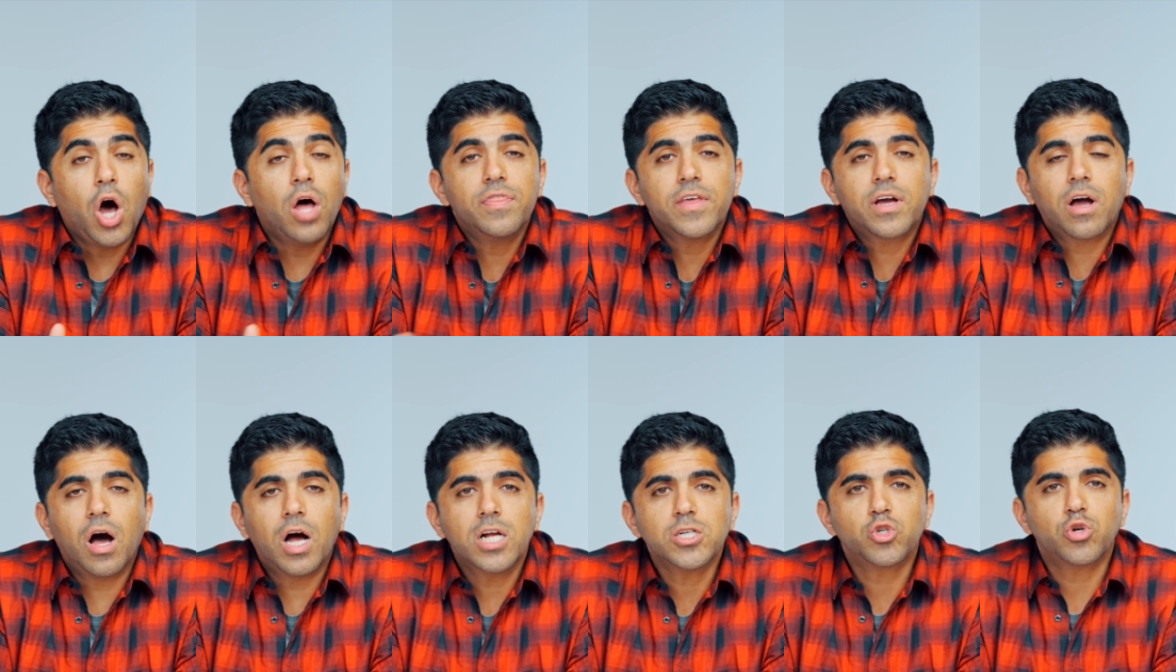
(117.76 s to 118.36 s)
On the
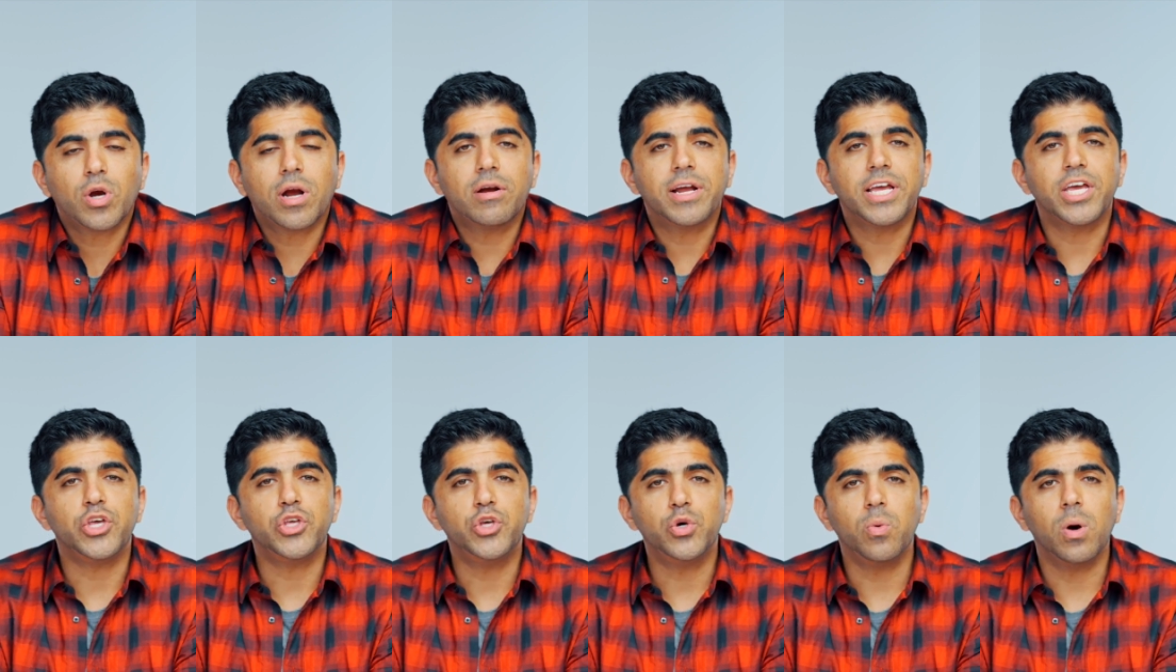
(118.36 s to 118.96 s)

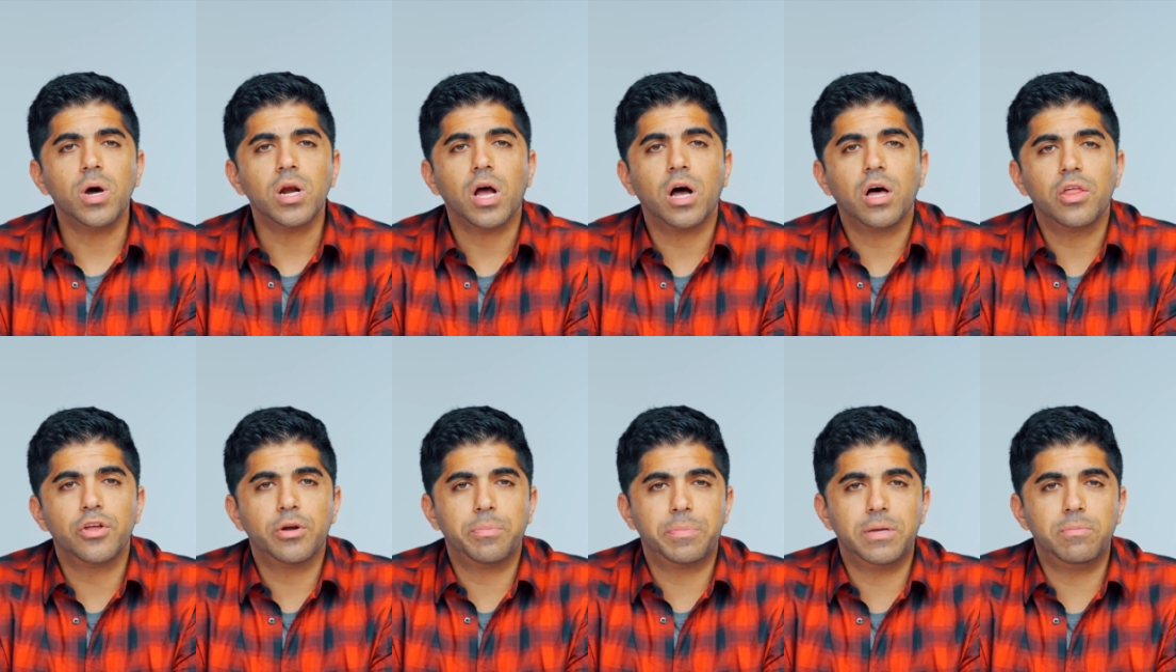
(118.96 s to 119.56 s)
contrary, you want
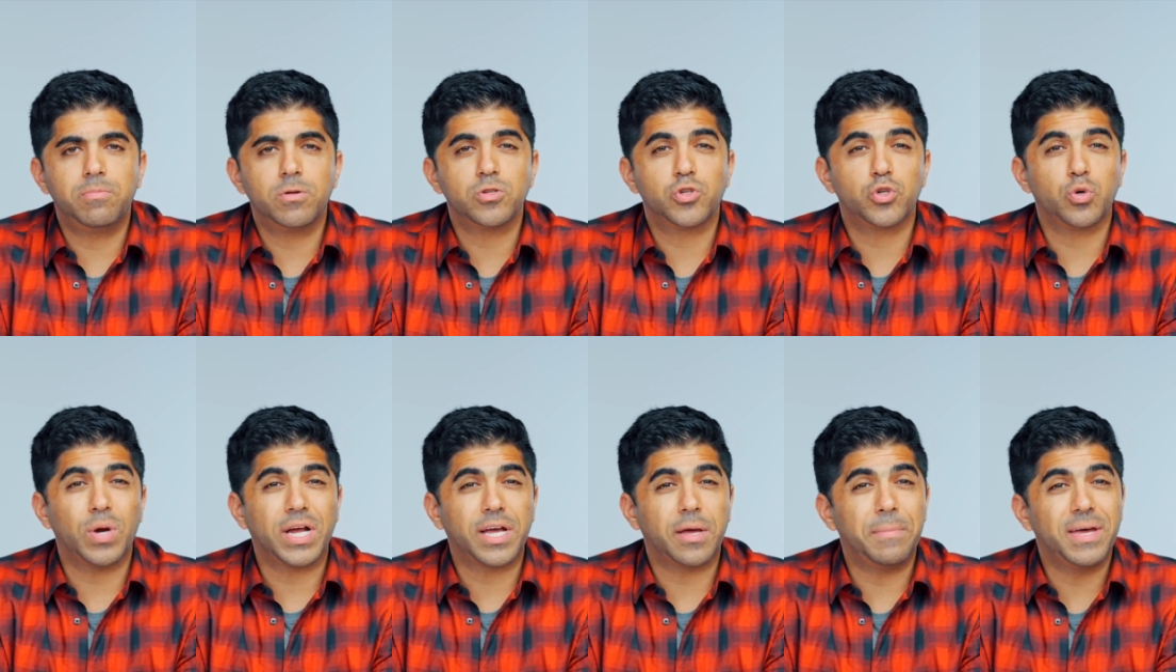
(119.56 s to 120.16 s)
other people
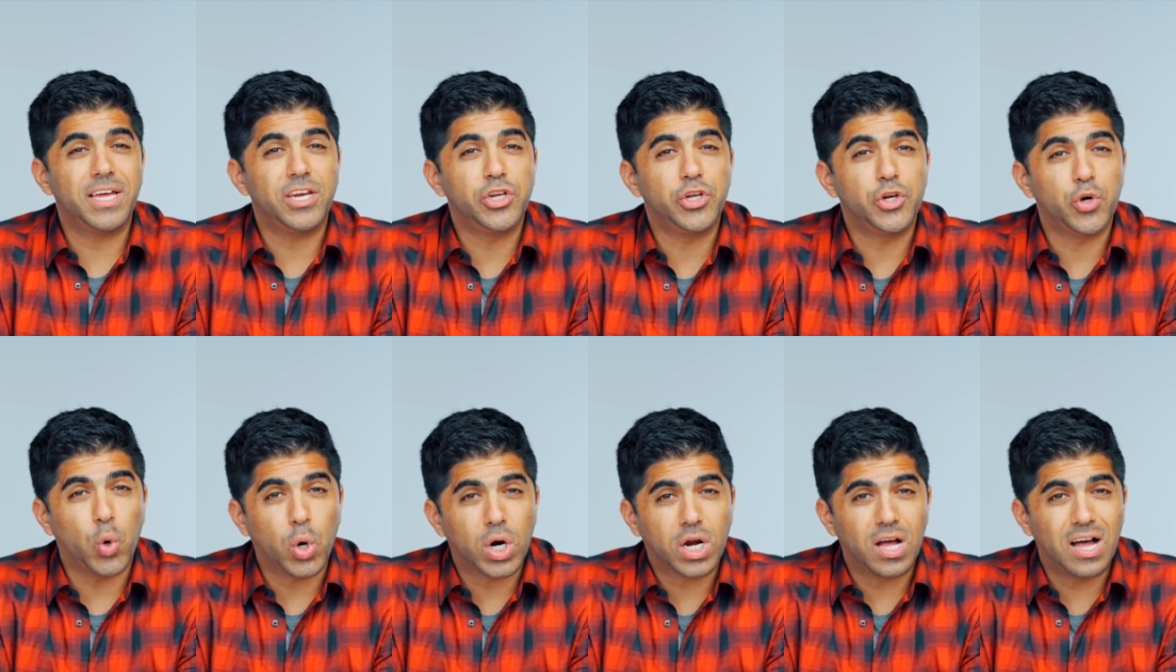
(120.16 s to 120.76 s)
to recommend
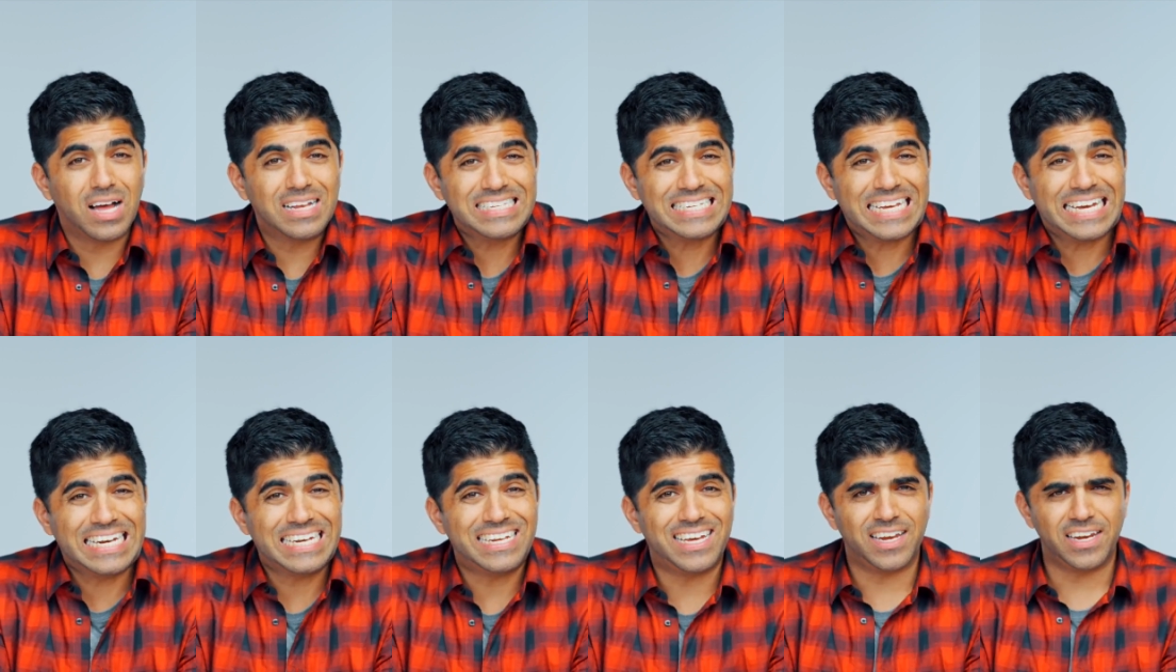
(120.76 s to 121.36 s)
your
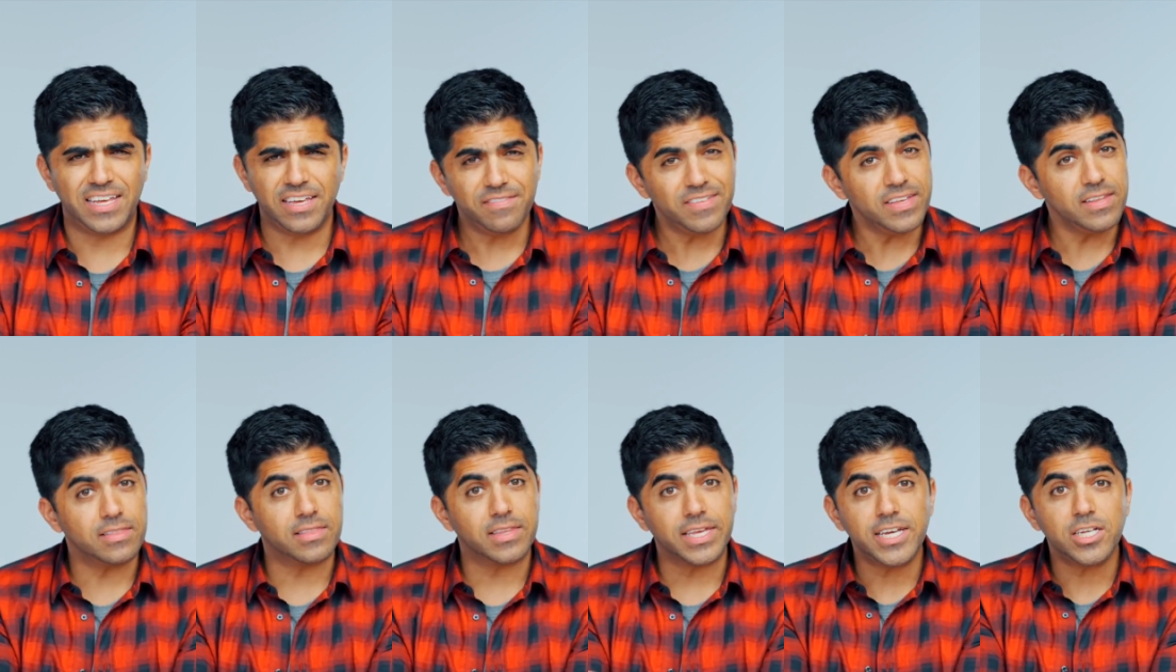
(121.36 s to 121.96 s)
content and
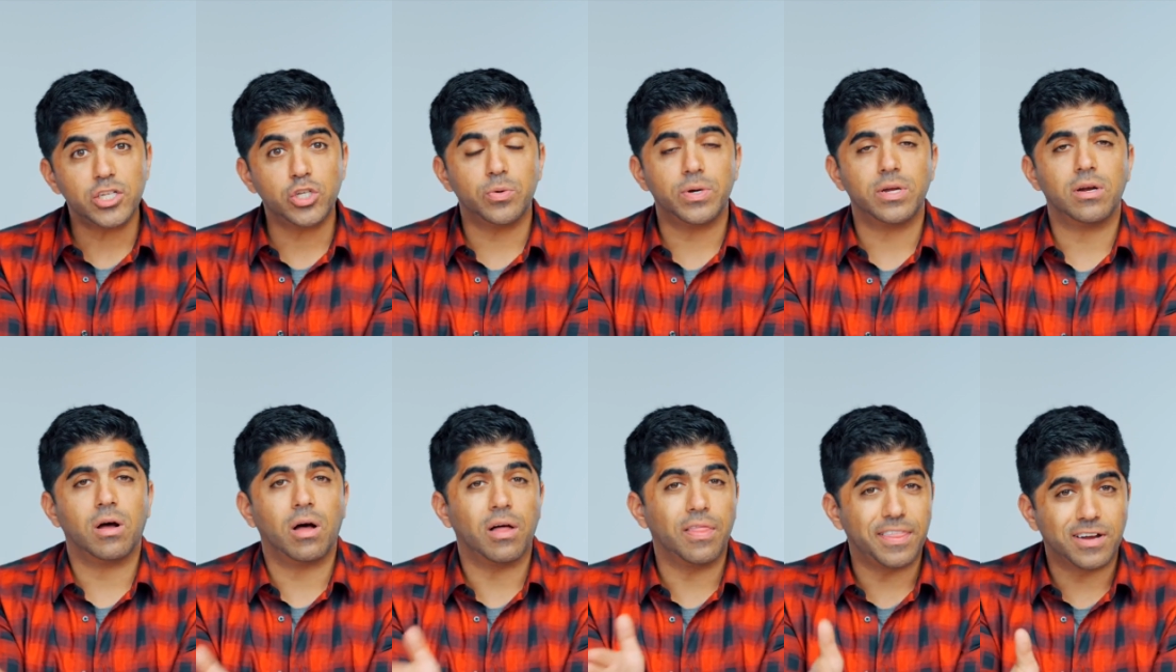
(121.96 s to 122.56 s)
even link to
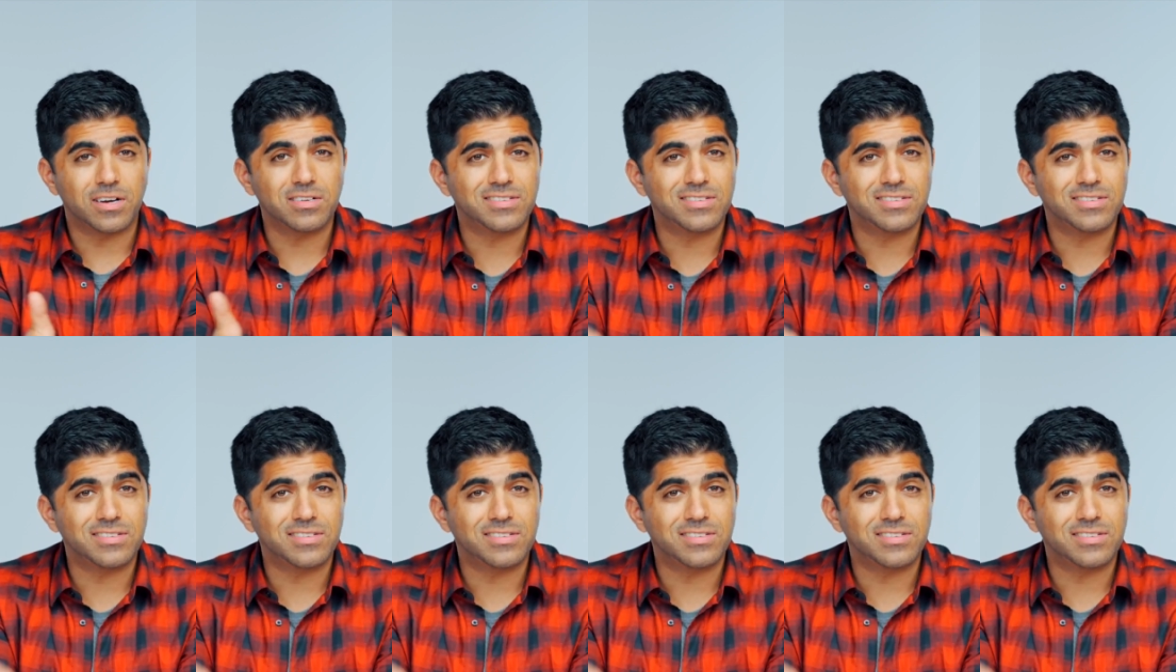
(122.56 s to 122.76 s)
it on their